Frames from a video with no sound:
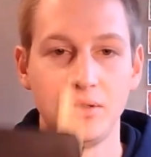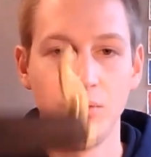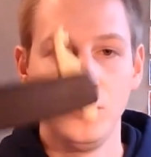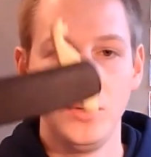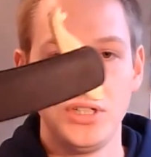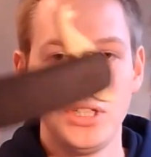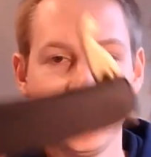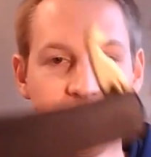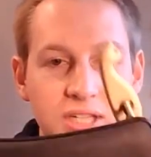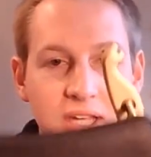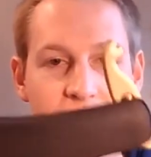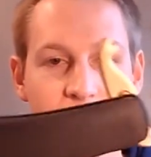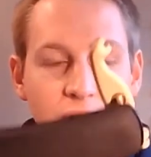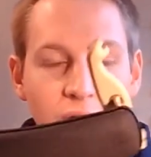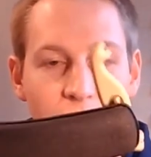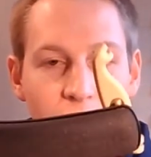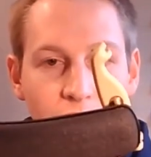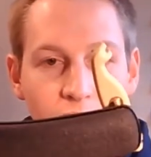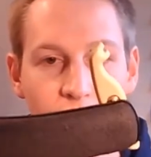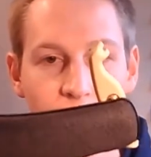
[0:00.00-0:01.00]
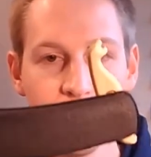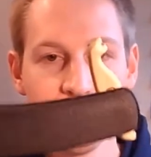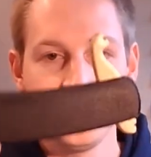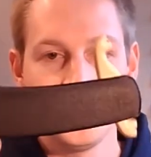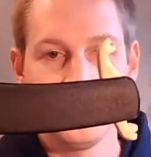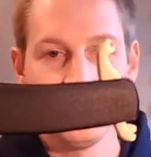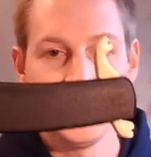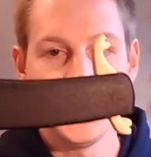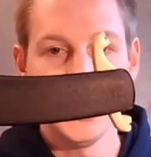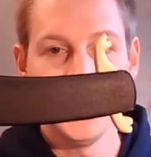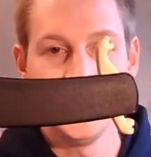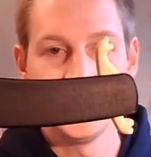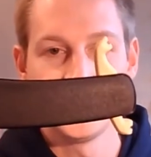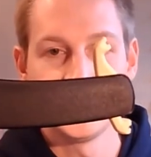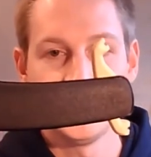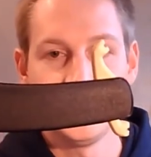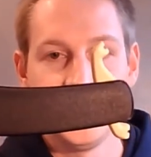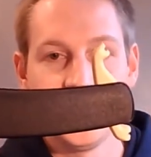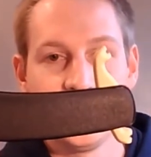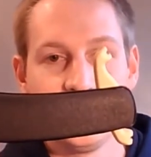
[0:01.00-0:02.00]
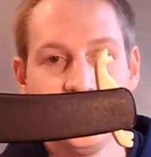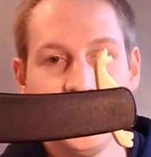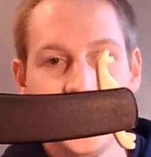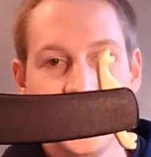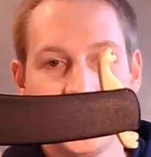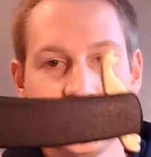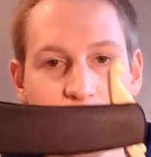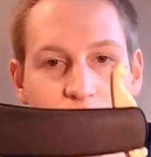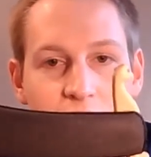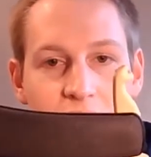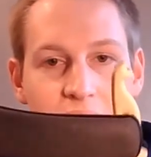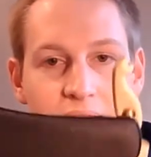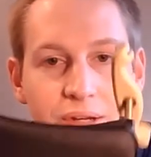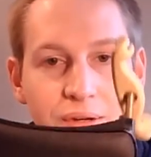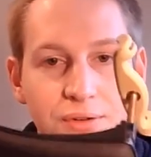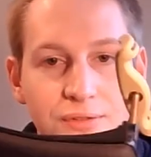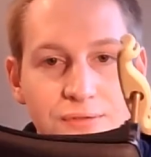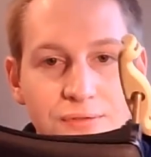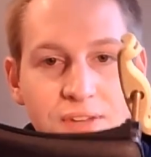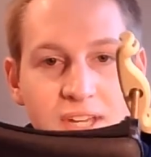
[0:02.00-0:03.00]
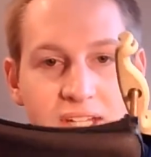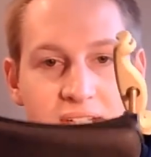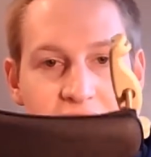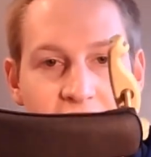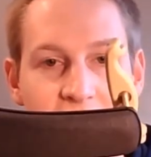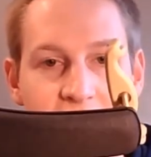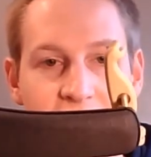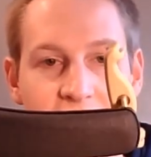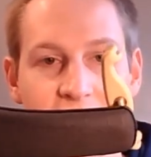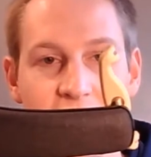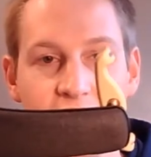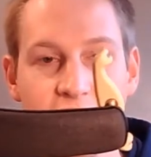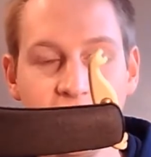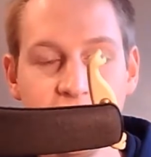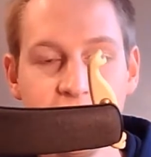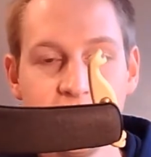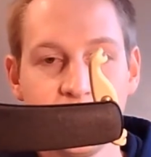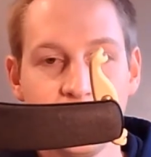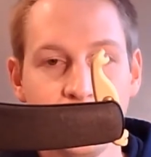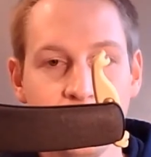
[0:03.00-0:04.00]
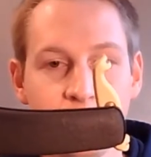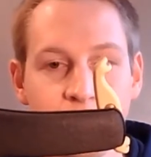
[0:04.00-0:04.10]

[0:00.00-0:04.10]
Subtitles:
which is a curved piece like this with little feet on the ends.